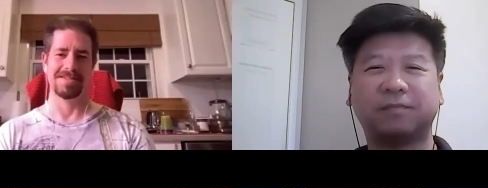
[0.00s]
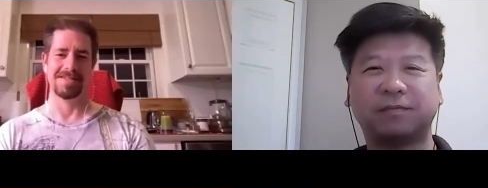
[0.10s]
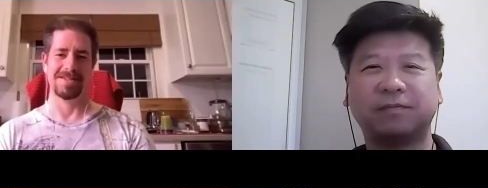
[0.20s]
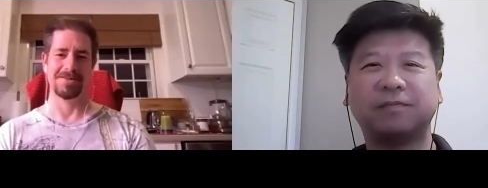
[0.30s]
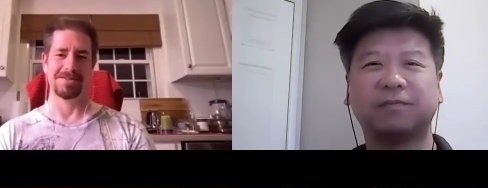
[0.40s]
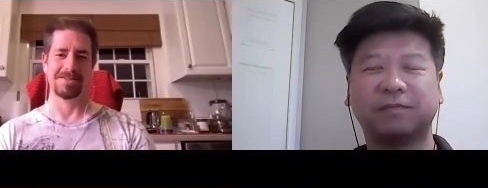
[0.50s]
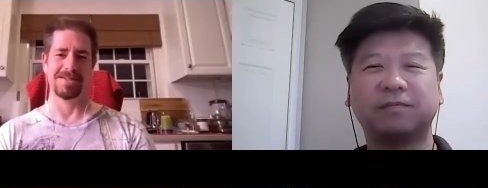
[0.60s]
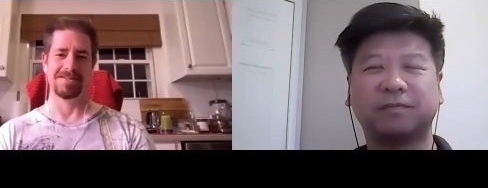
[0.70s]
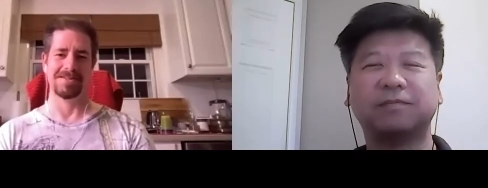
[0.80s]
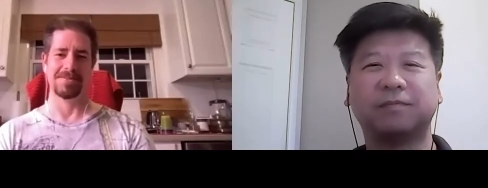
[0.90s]
Speaker 1: Mm. It looks
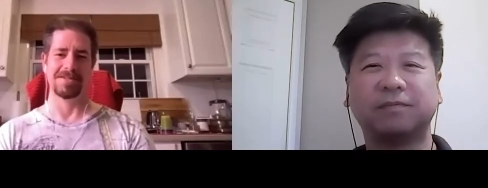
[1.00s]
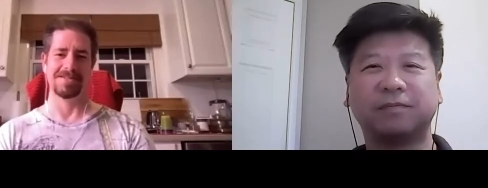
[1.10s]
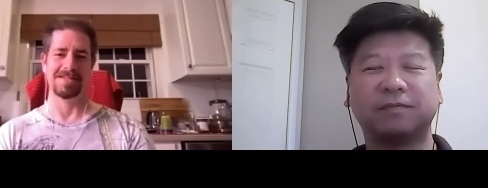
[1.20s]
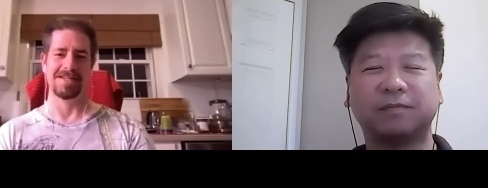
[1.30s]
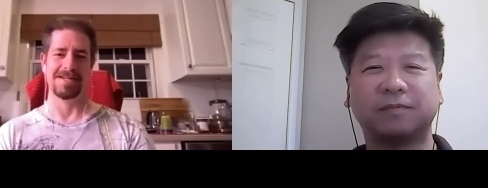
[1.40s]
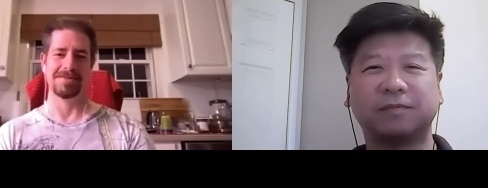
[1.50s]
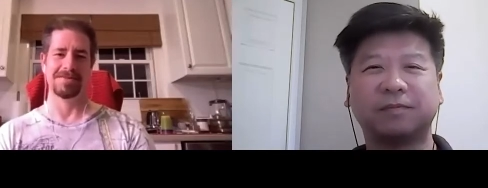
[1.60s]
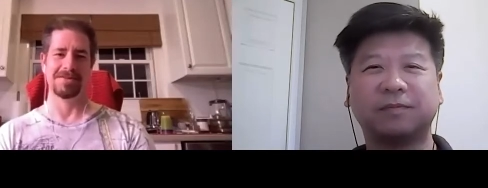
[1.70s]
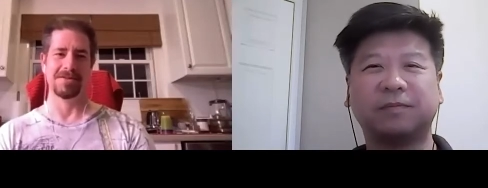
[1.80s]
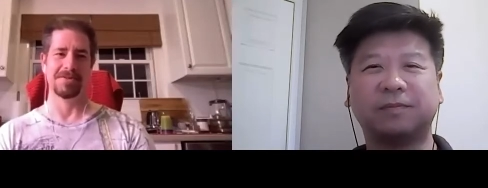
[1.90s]
kind of similar to that.
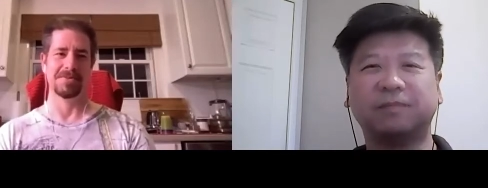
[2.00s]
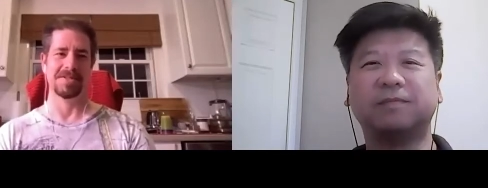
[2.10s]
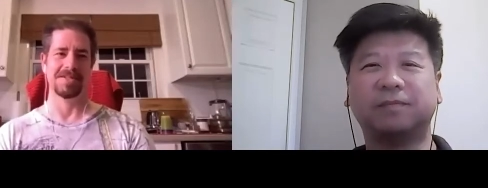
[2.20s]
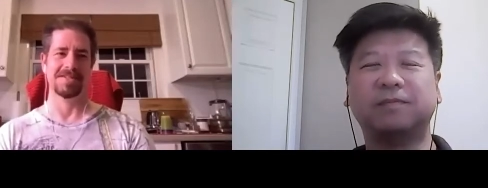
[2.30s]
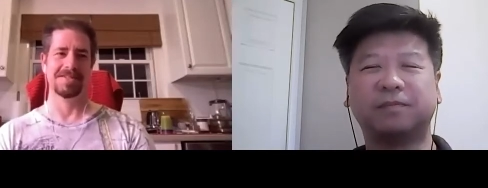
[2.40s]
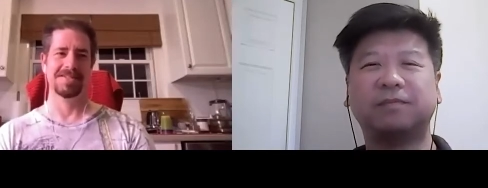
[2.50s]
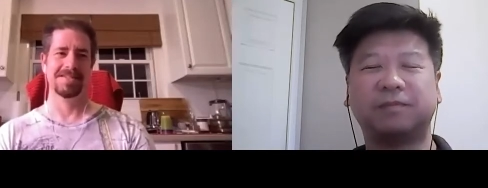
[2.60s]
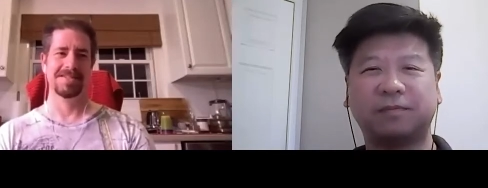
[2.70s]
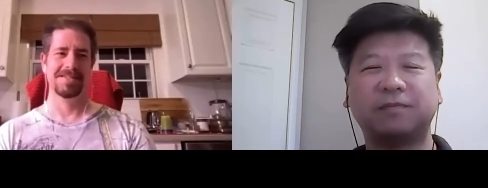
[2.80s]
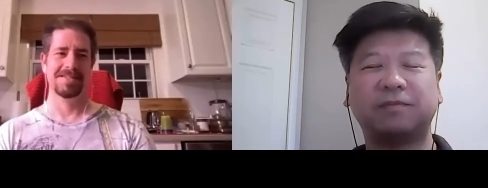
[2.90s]
So uh,
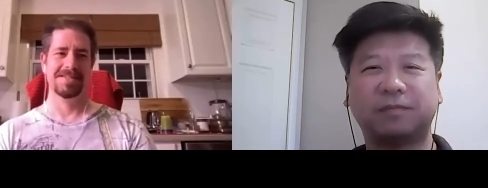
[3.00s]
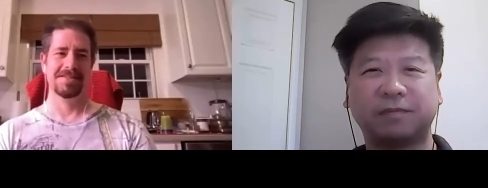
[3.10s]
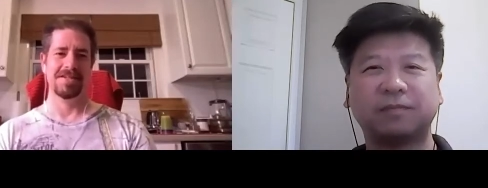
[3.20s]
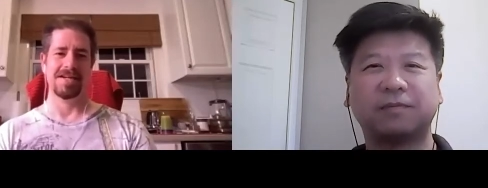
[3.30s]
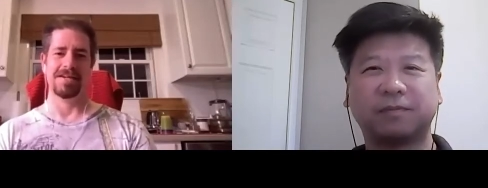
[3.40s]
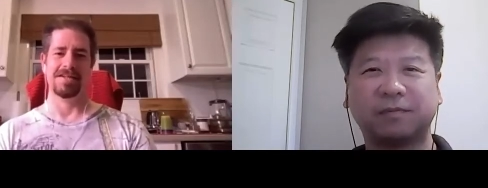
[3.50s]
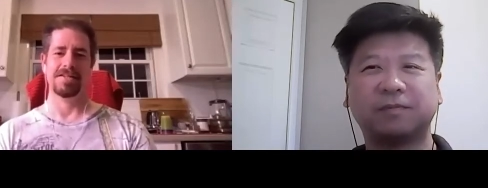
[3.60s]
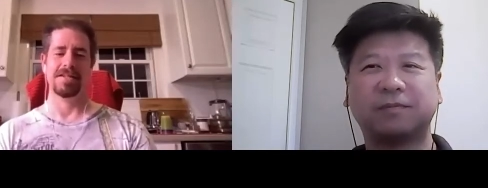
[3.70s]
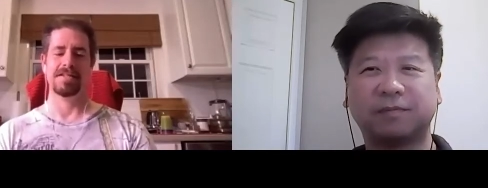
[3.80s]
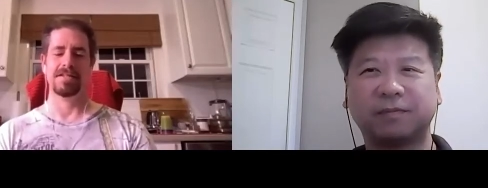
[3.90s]
yeah,
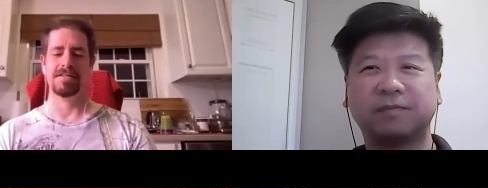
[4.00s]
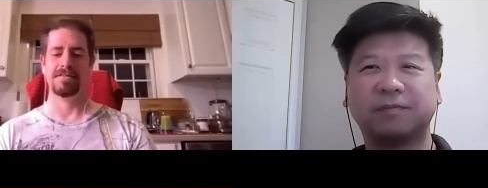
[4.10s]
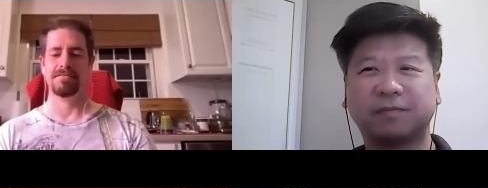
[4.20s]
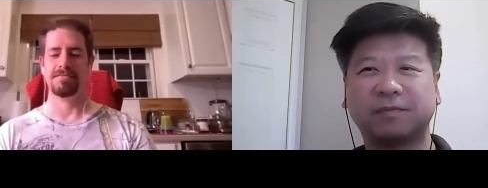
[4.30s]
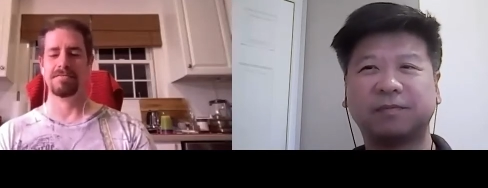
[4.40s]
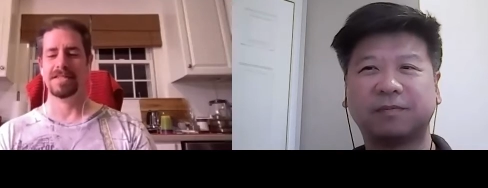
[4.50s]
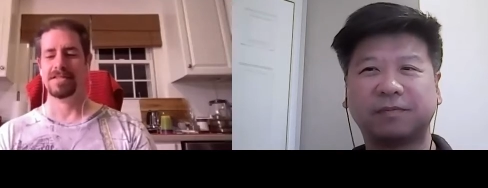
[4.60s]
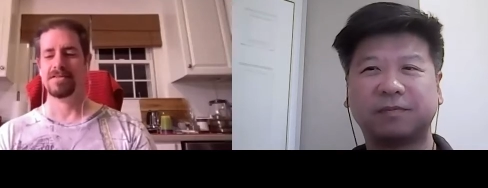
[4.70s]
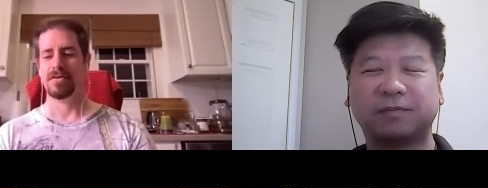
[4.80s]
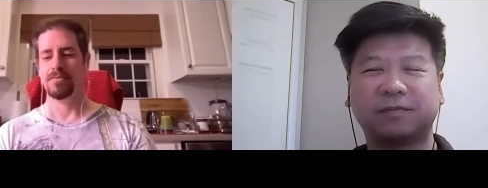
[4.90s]
it, it doesn't.
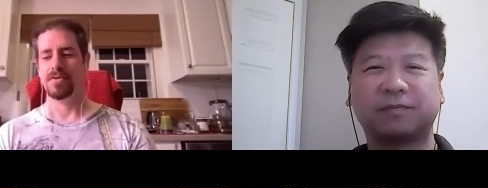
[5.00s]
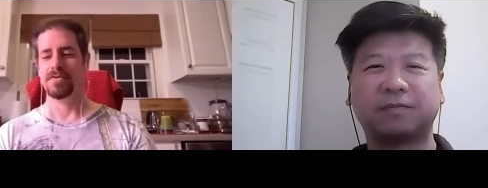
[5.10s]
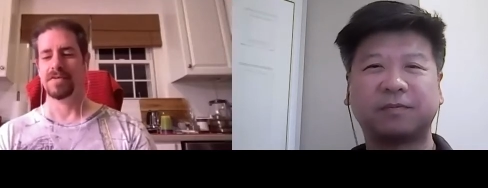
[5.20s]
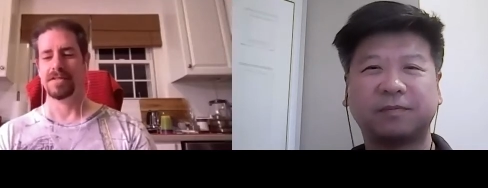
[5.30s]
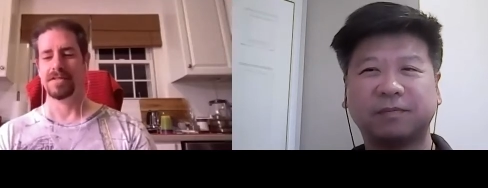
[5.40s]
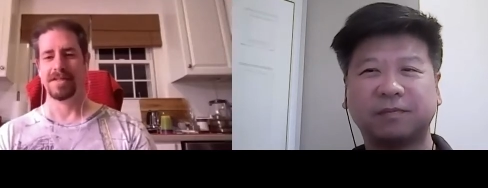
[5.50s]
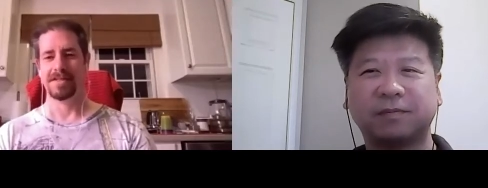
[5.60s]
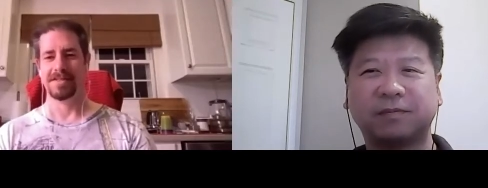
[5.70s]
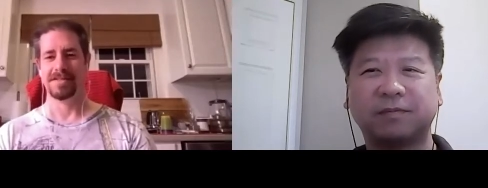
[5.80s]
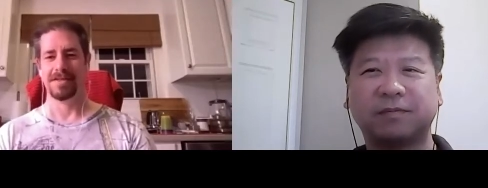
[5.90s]
This is not a movie that
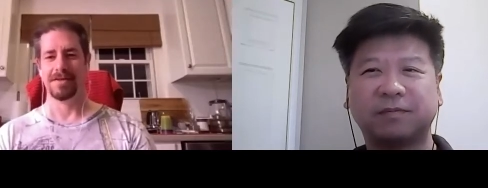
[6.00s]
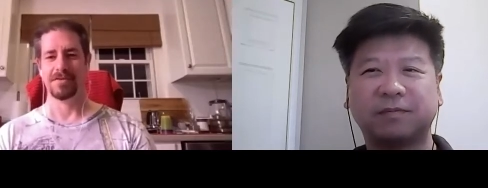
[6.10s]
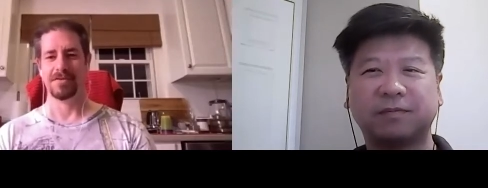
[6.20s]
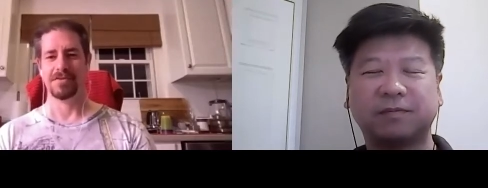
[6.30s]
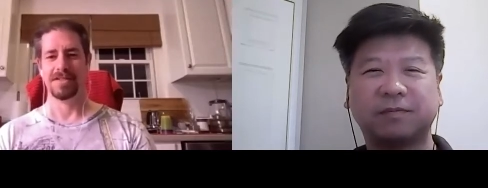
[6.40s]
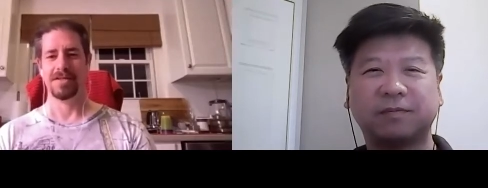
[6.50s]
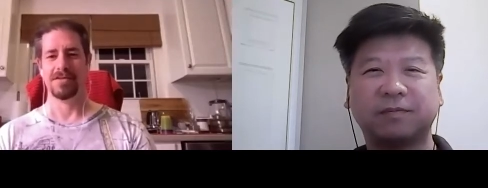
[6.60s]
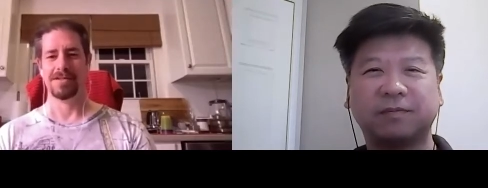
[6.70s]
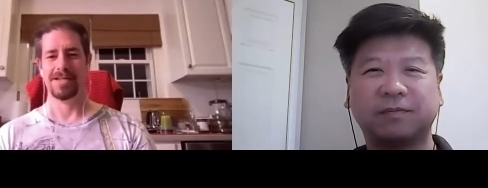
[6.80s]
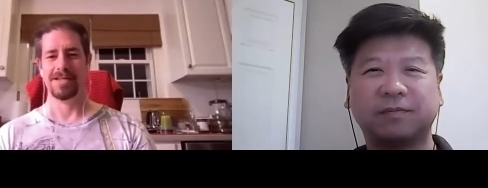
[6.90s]
takes itself too
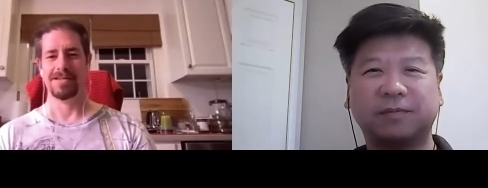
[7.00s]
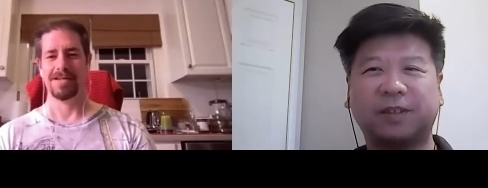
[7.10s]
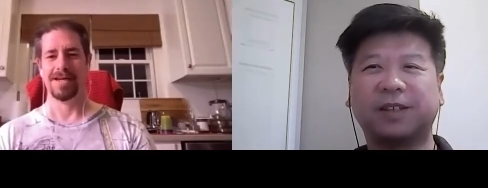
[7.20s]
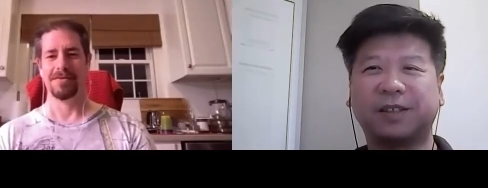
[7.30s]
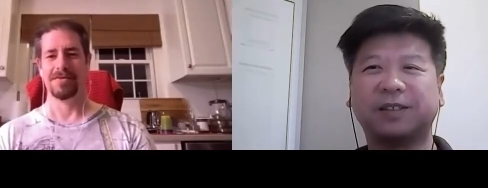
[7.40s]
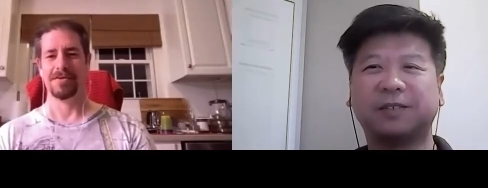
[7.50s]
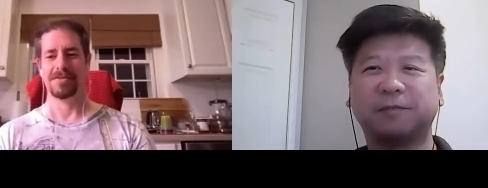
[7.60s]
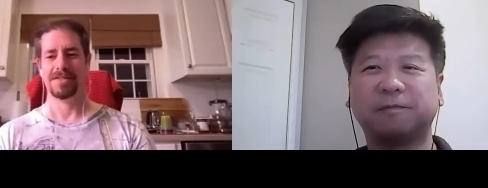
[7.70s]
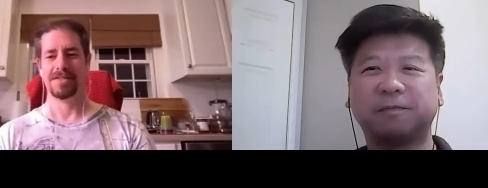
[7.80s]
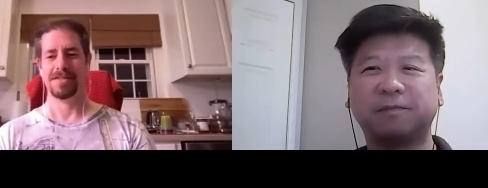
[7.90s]
seriously, and right.
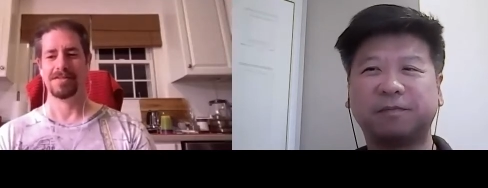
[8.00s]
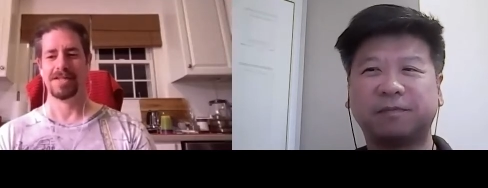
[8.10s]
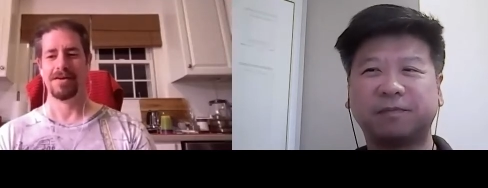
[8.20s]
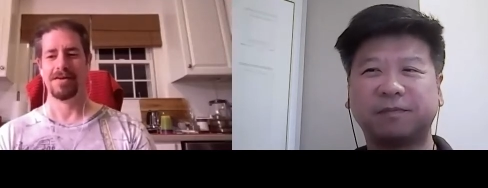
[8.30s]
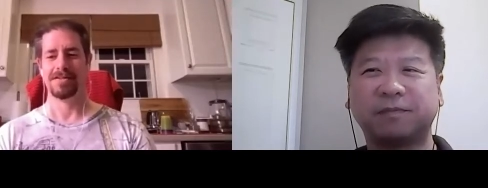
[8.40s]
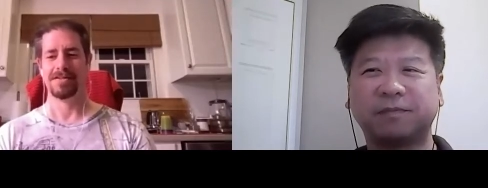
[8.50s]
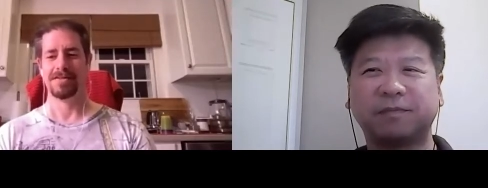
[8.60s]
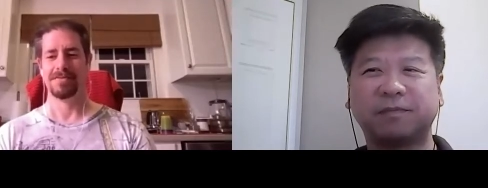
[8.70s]
those those characters are